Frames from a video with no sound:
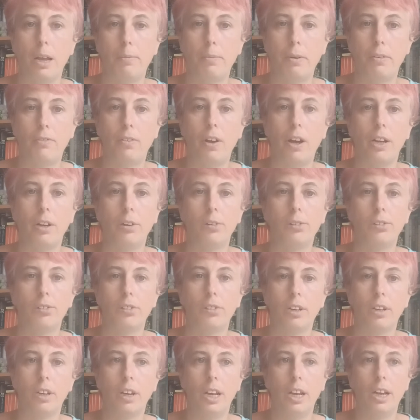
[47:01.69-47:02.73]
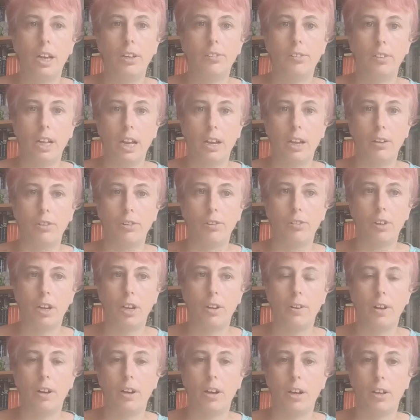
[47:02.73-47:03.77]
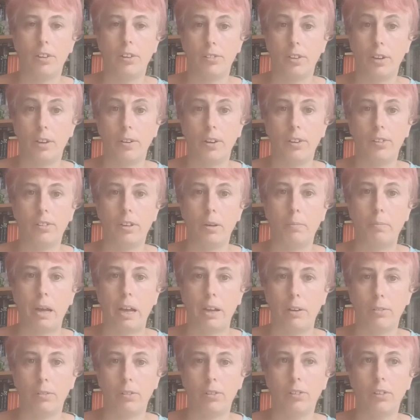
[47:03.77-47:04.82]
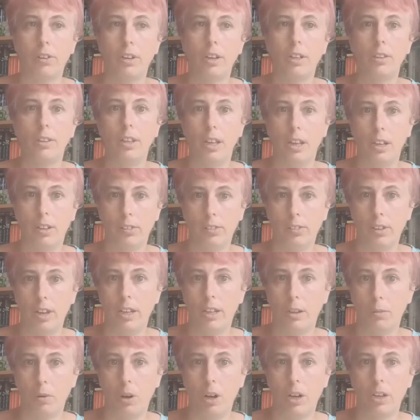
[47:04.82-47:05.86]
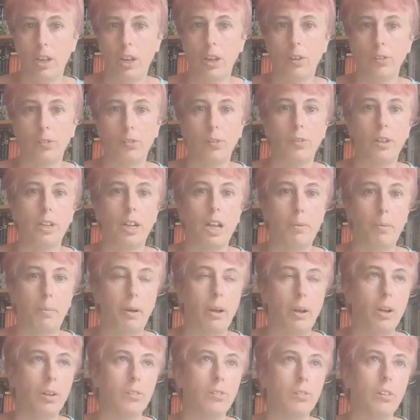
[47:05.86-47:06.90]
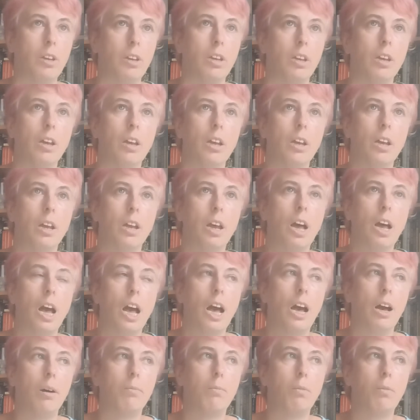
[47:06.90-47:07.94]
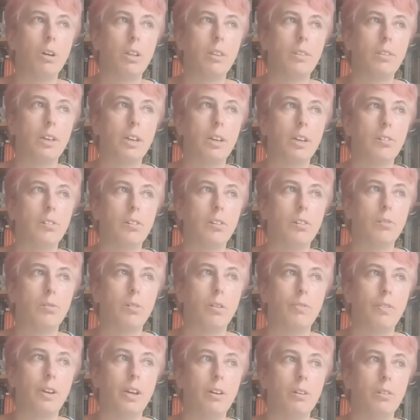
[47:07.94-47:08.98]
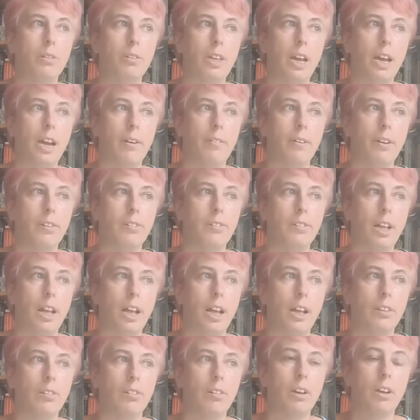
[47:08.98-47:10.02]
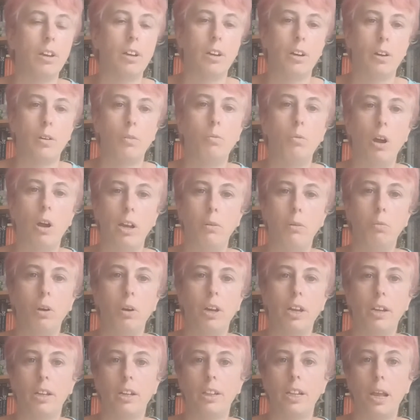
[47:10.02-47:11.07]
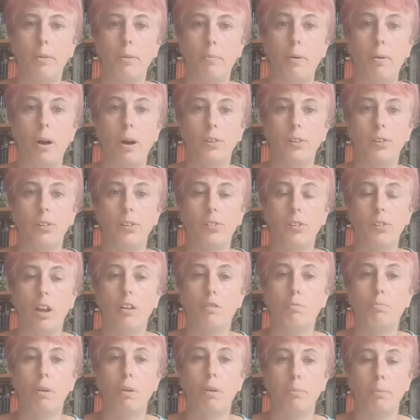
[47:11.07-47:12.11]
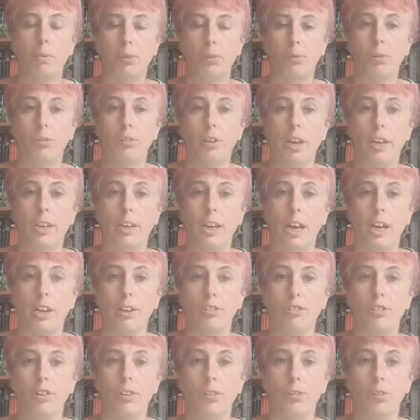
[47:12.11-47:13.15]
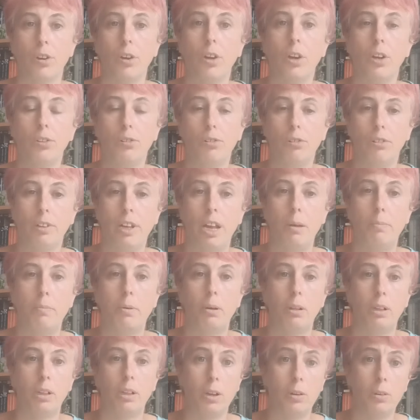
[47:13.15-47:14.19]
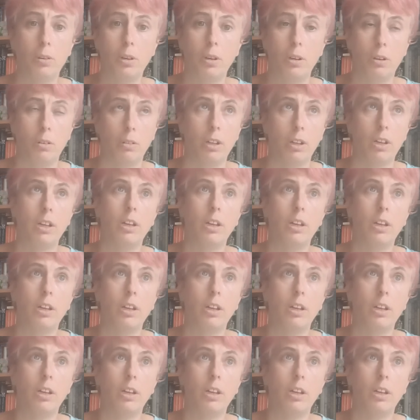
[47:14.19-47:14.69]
Files, it's an Al Jazeera series about the inner workings of the Labour Party. One of the things that's revealed there is that right-wing Labour Party staff members will take actions to enable local